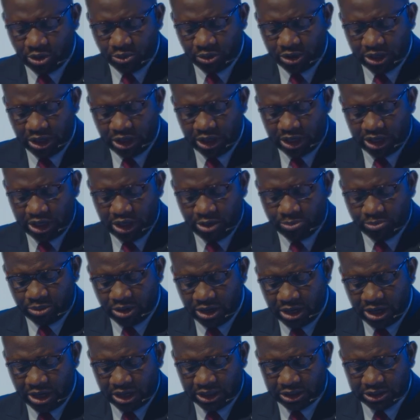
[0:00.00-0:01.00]
within key
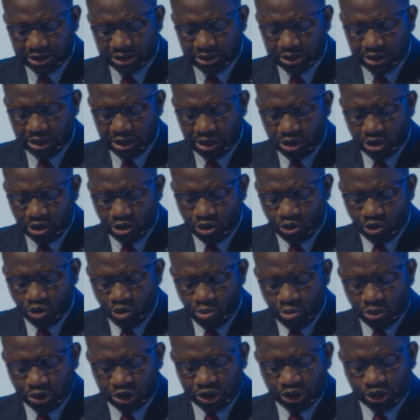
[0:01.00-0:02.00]
players.
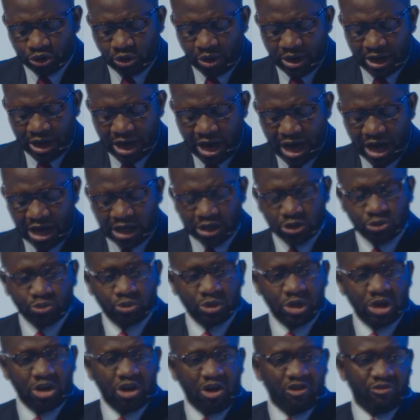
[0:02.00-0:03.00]
We must join hands
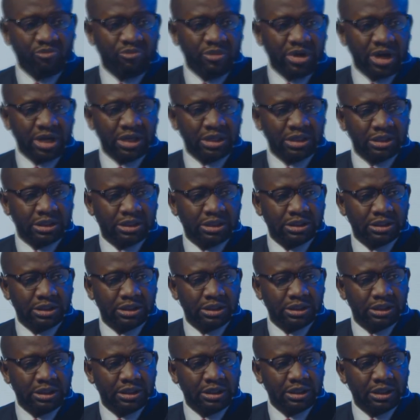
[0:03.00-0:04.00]
with government,
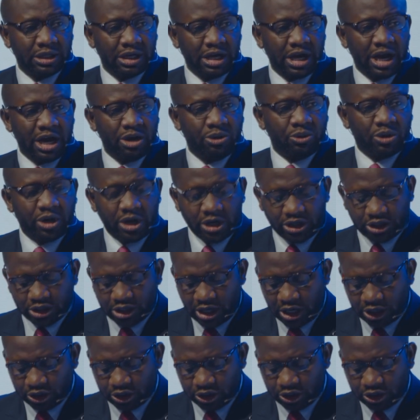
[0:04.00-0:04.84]
educational